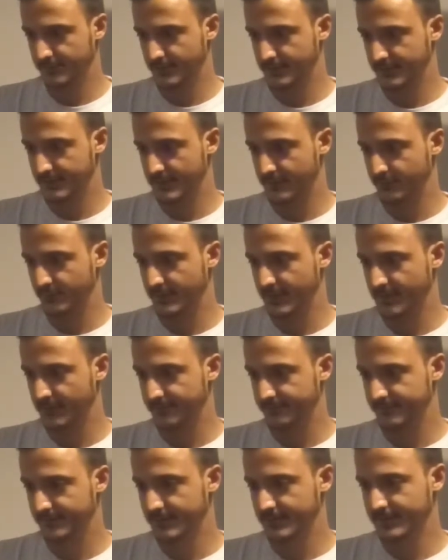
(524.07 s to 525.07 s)
Then we
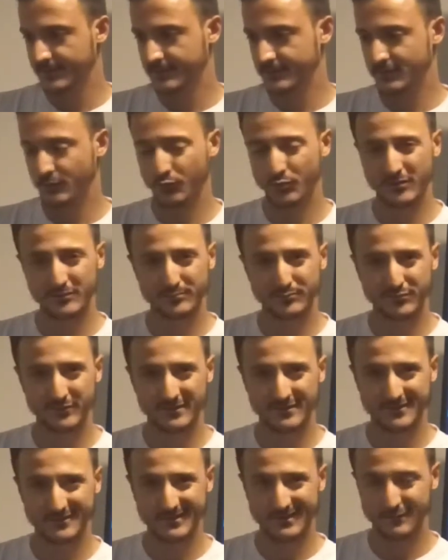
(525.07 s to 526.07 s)
have the
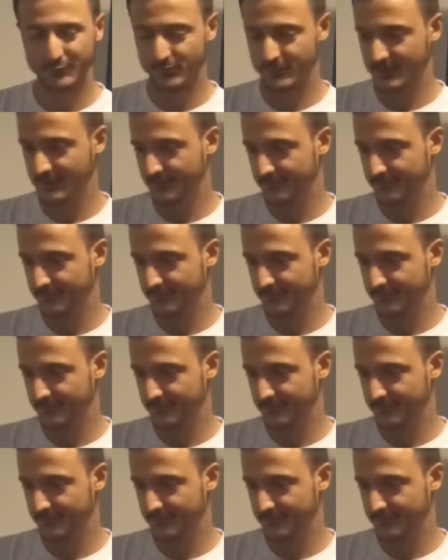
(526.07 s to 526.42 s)
1.618